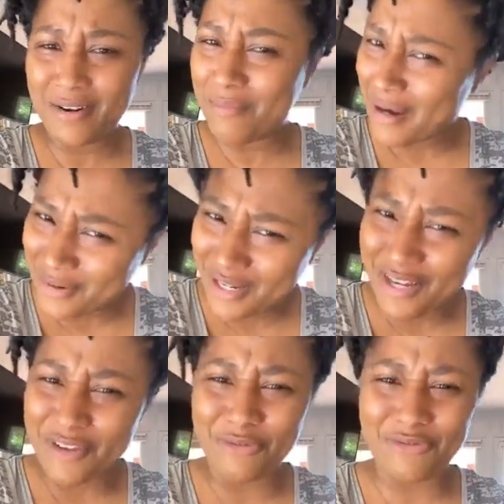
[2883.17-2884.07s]
Don't nobody
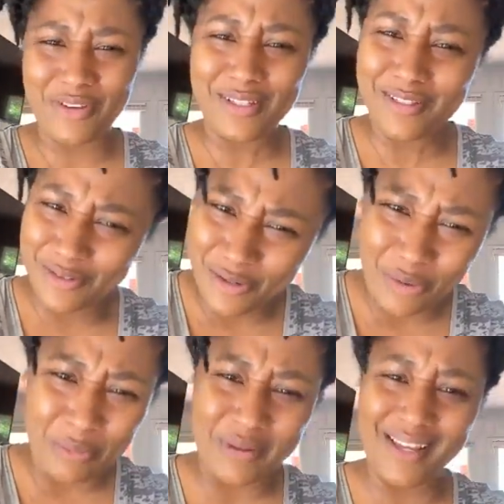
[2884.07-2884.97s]
want to hear your feelings or
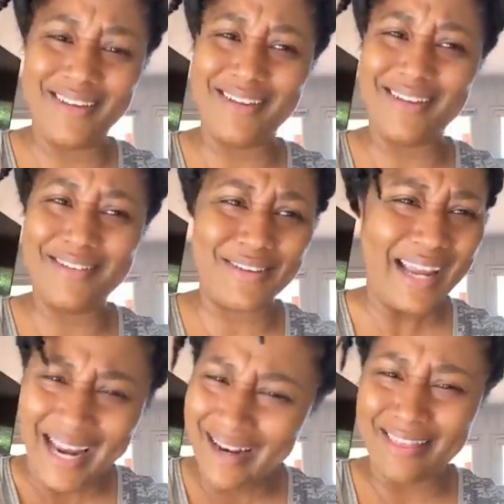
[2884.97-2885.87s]
your opinions
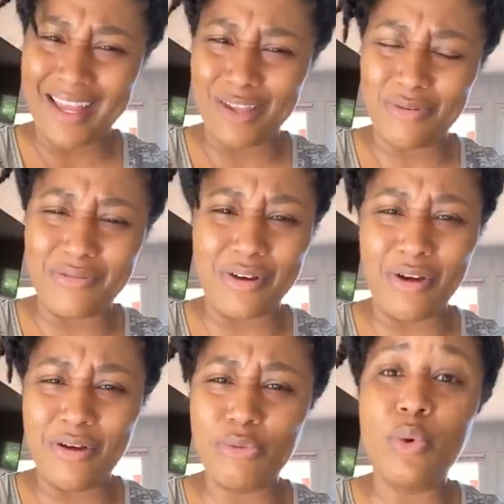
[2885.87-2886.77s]
or anything you've
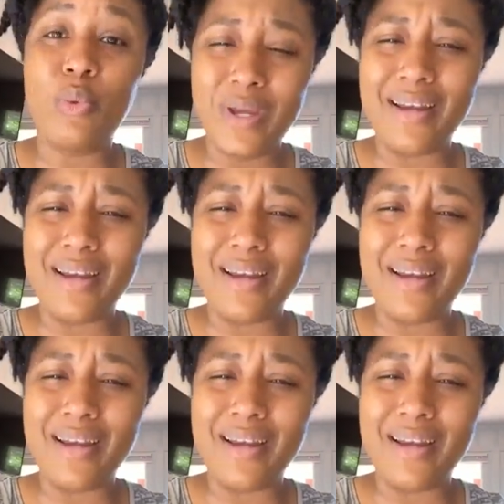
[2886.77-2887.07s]
ever gone through.